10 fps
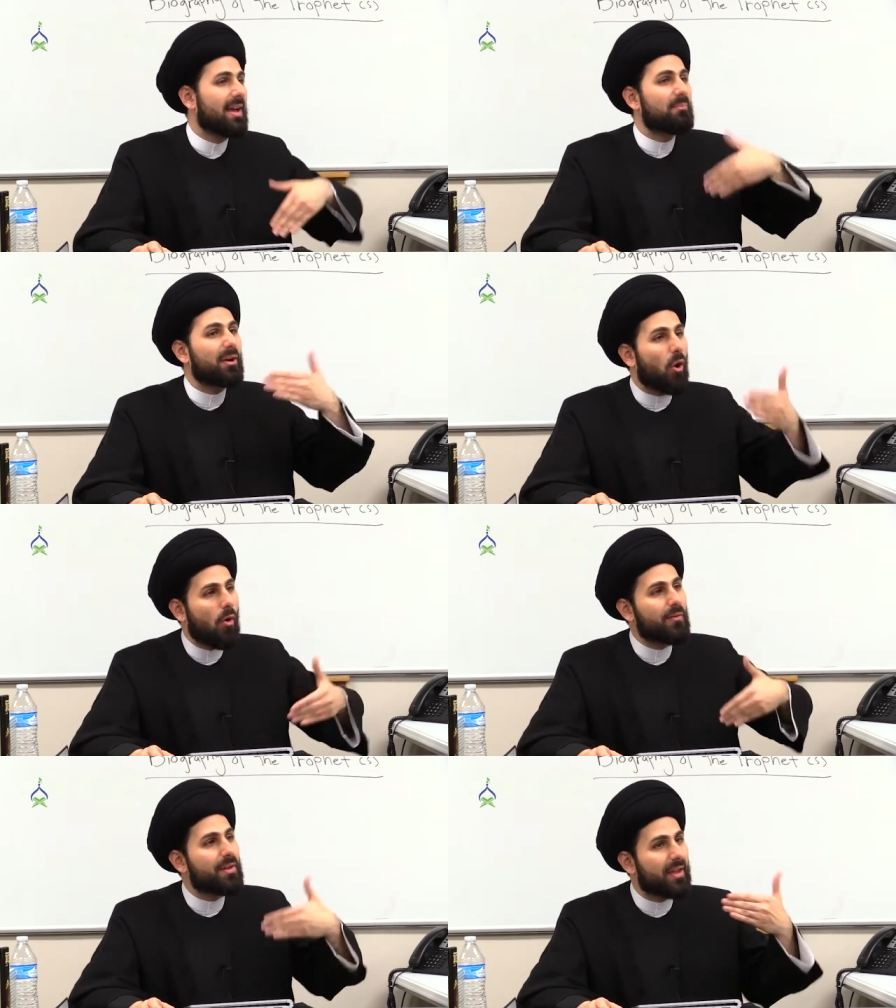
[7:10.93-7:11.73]
But
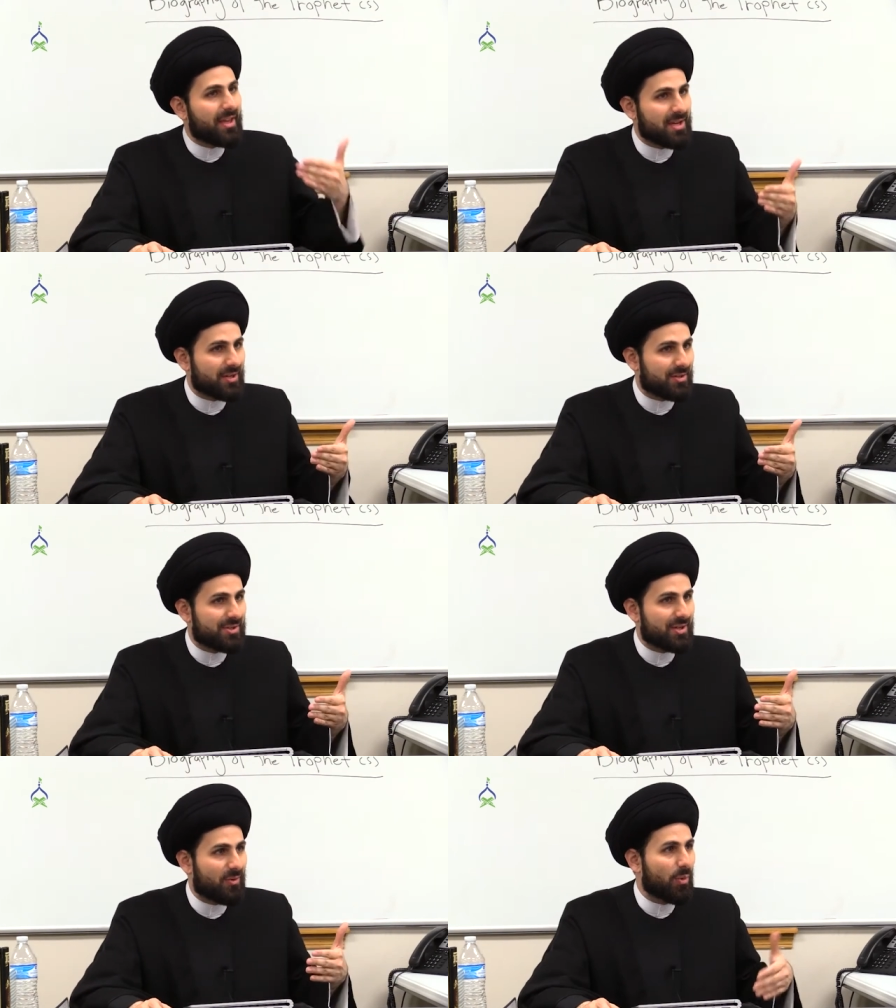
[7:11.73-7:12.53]
over the
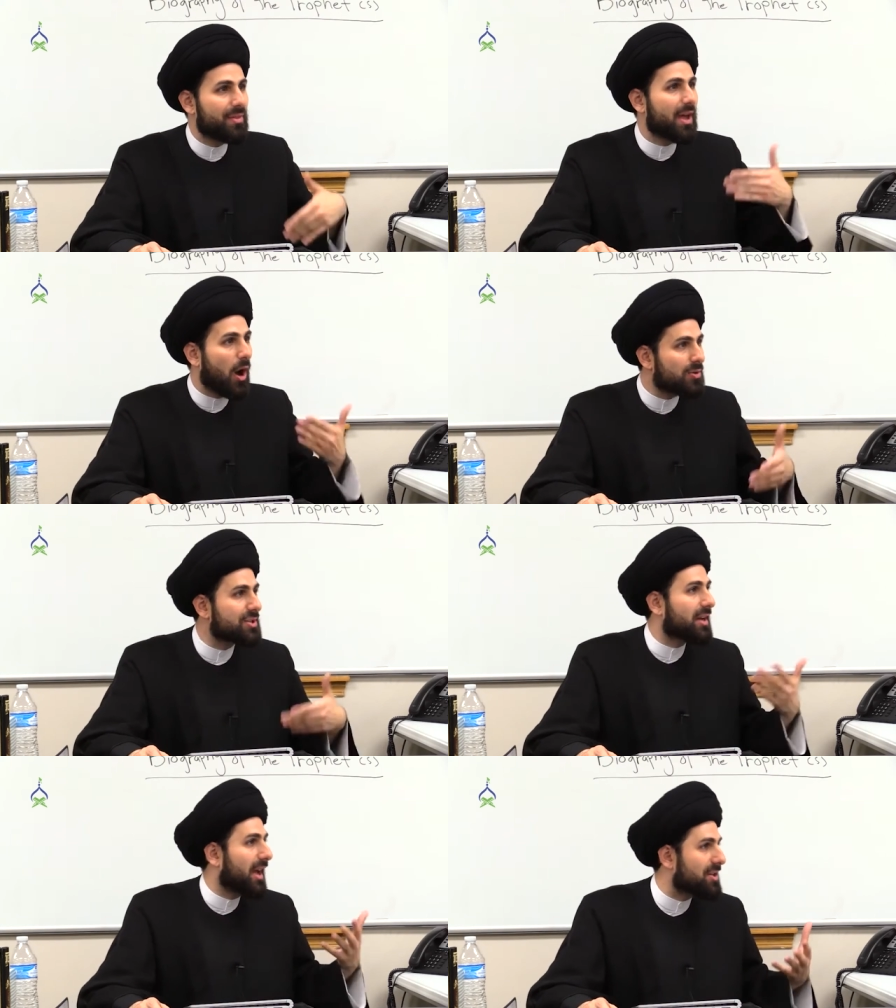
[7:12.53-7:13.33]
years, when the Aus
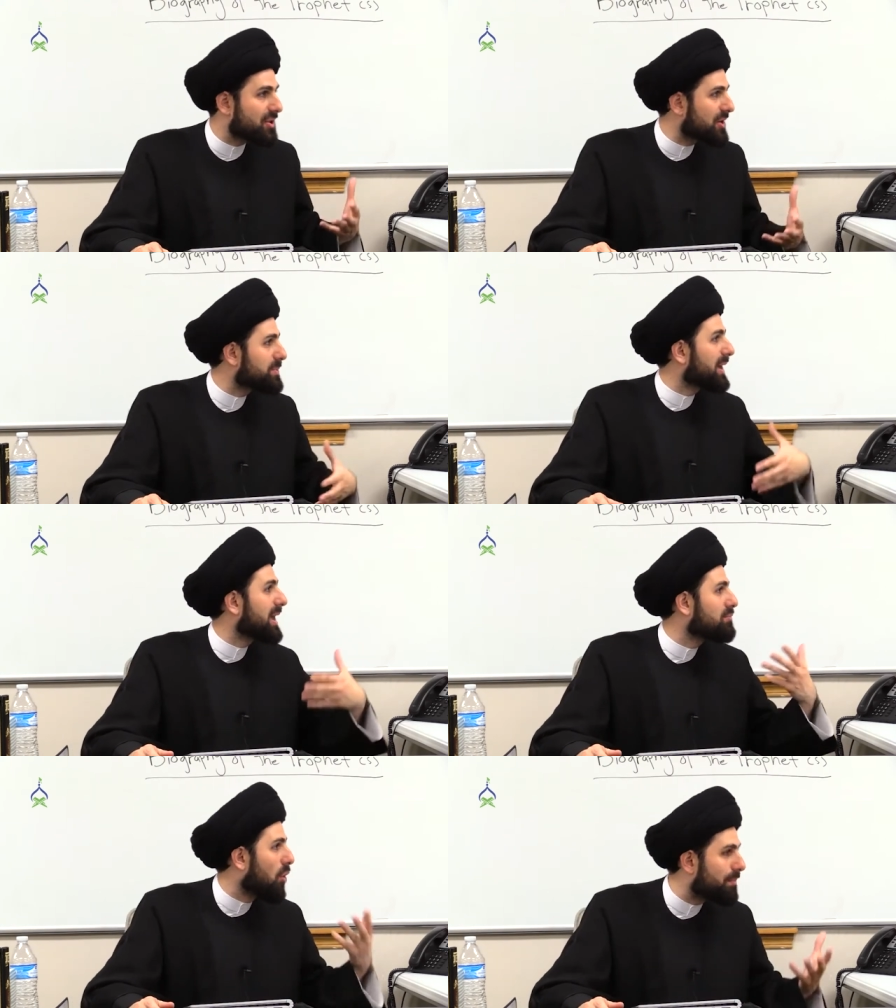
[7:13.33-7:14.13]
and Khazraj
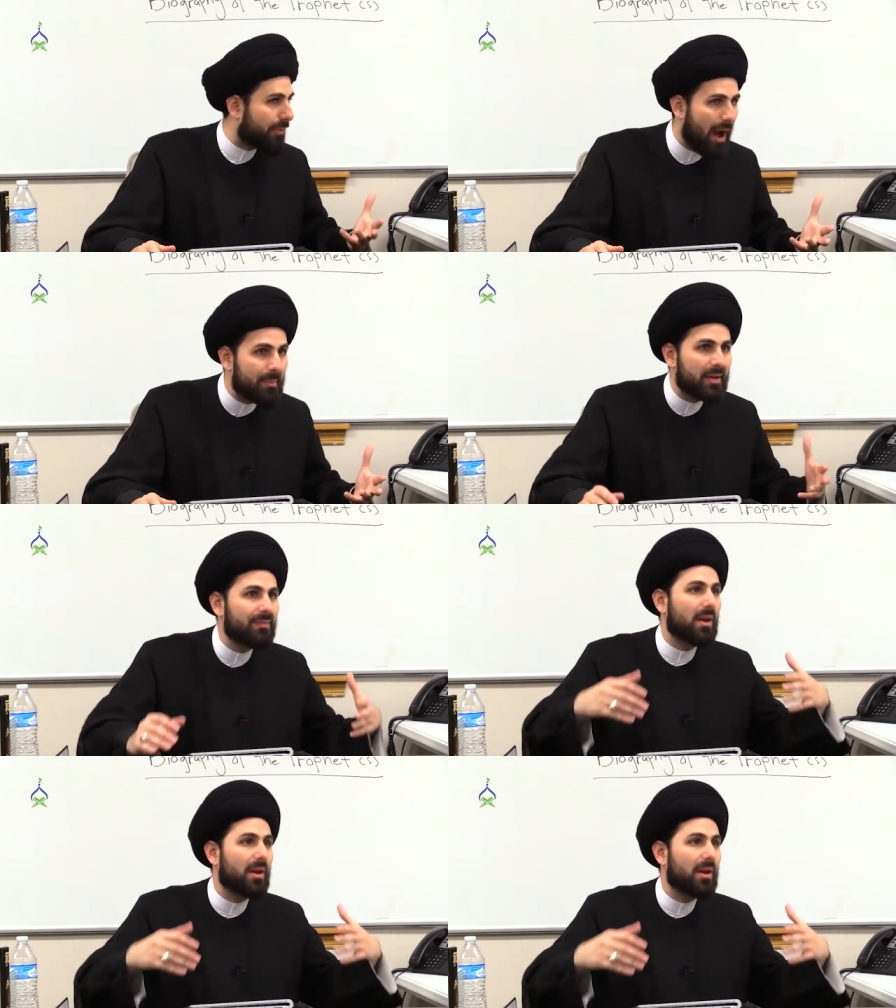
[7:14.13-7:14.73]
became more prominent,